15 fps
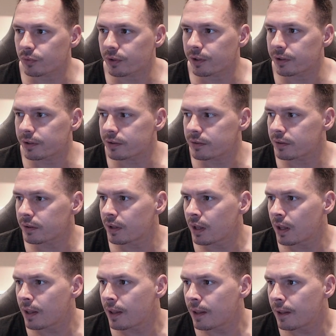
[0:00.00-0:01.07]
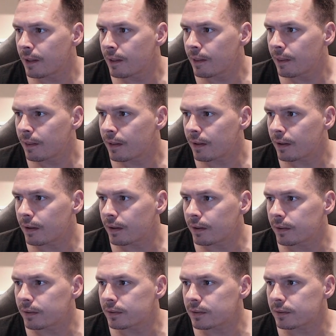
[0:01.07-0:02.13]
here.
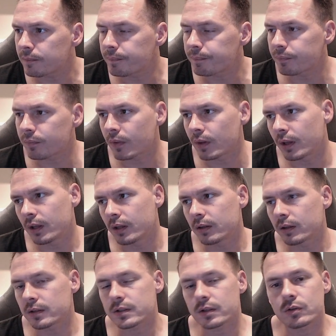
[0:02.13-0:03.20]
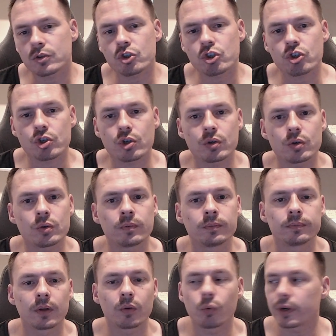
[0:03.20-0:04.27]
And that's going to show
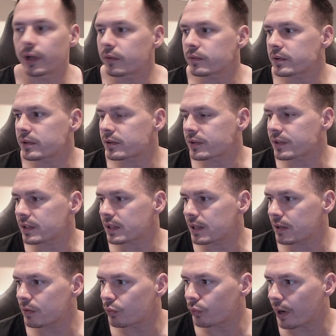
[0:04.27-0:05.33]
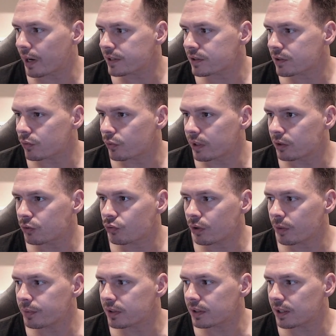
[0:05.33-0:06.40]
whenever there's a raster
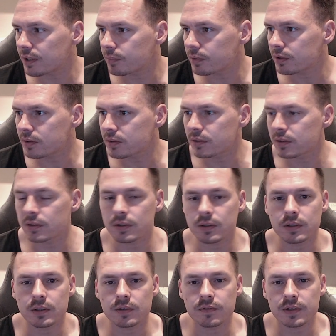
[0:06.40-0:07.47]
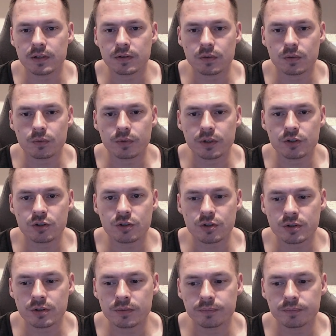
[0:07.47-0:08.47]
interrupt enabled in the VIC II register,